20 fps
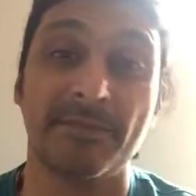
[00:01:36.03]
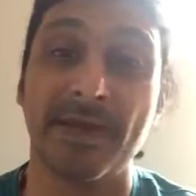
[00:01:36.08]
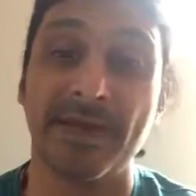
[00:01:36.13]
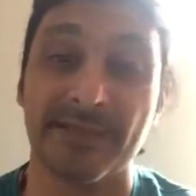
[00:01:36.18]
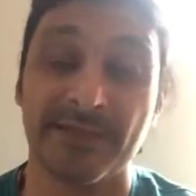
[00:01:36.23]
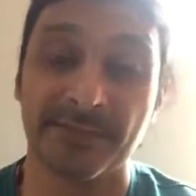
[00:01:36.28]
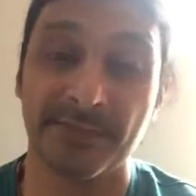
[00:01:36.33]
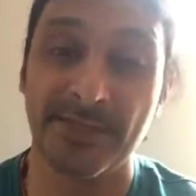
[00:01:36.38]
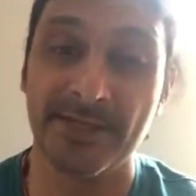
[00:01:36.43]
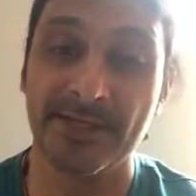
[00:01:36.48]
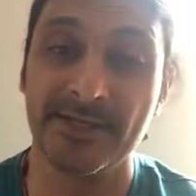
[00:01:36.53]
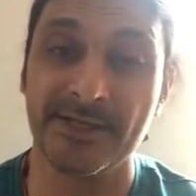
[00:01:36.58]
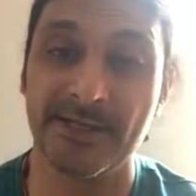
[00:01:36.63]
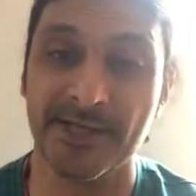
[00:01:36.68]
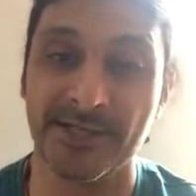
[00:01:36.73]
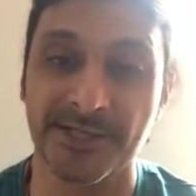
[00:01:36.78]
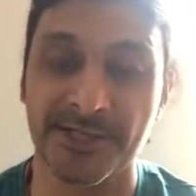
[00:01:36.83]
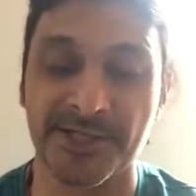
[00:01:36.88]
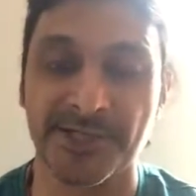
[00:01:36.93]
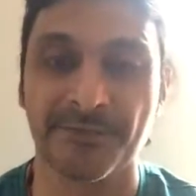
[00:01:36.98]

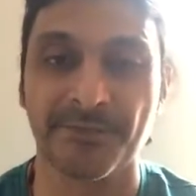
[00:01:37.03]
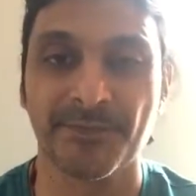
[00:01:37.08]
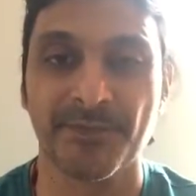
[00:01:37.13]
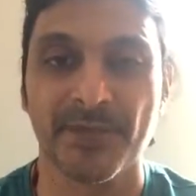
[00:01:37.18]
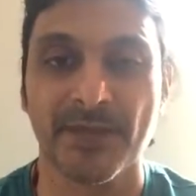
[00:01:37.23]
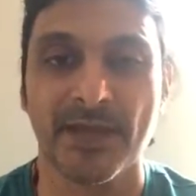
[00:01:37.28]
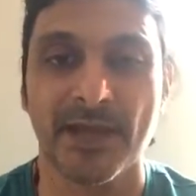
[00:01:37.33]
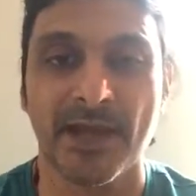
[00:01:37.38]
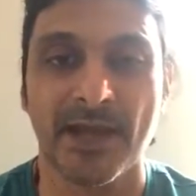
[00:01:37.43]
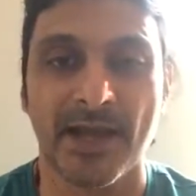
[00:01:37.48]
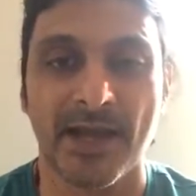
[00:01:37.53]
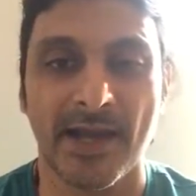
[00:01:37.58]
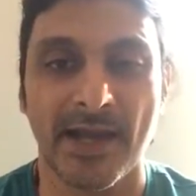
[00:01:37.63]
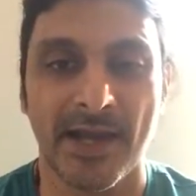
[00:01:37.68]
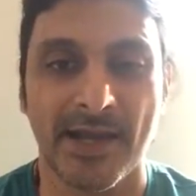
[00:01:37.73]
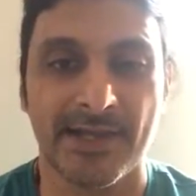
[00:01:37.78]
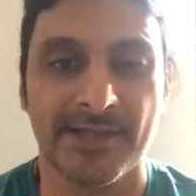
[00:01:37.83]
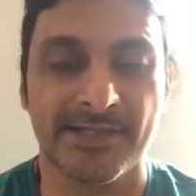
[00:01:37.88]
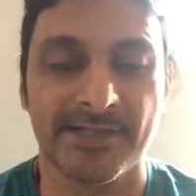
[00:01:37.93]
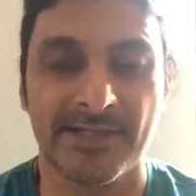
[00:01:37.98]
experience,
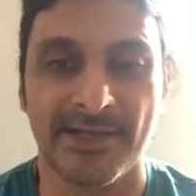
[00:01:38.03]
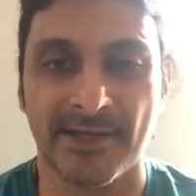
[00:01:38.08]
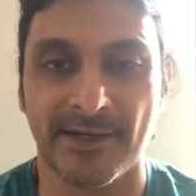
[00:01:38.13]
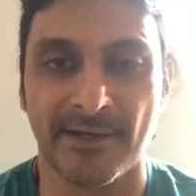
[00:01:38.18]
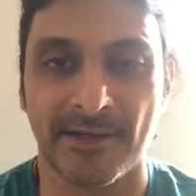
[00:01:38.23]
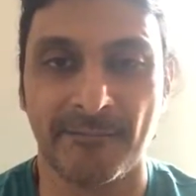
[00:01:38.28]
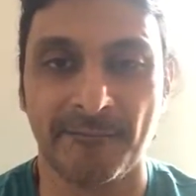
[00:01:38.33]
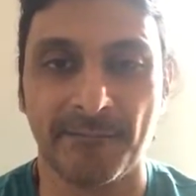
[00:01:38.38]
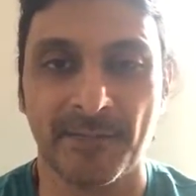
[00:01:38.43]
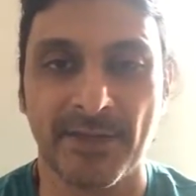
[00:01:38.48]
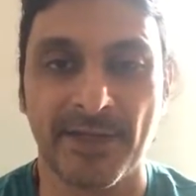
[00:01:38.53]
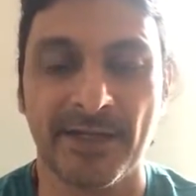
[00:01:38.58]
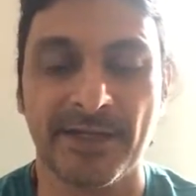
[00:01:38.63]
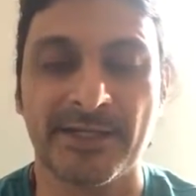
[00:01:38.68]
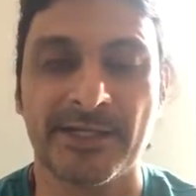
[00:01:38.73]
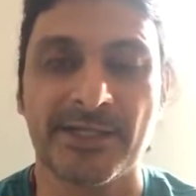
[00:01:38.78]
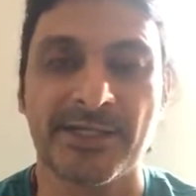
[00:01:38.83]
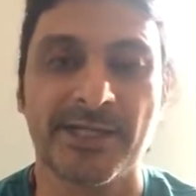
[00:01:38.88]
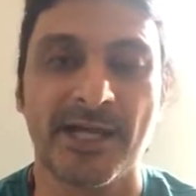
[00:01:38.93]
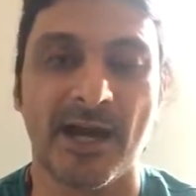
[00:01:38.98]
and
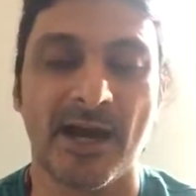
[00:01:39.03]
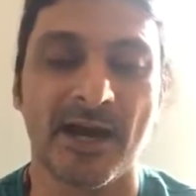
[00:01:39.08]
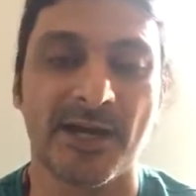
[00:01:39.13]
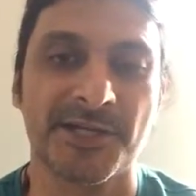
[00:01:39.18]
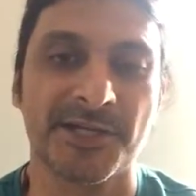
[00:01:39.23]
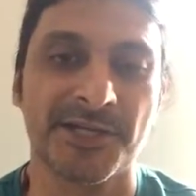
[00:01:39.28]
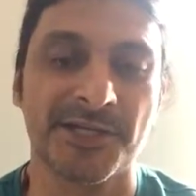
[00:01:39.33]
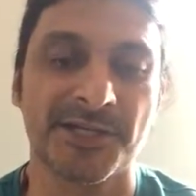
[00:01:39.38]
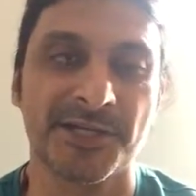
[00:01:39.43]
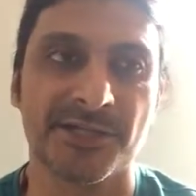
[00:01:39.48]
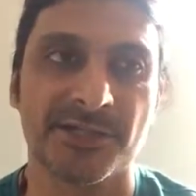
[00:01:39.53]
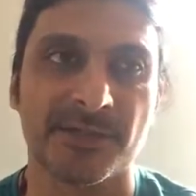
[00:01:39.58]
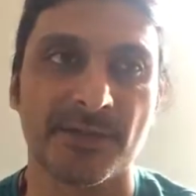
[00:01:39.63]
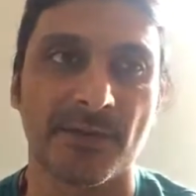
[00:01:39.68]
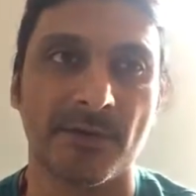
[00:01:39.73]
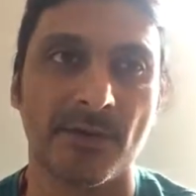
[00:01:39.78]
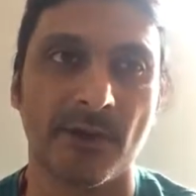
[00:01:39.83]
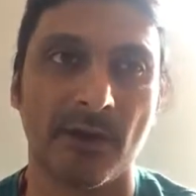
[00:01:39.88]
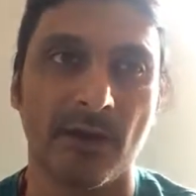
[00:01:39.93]
it starts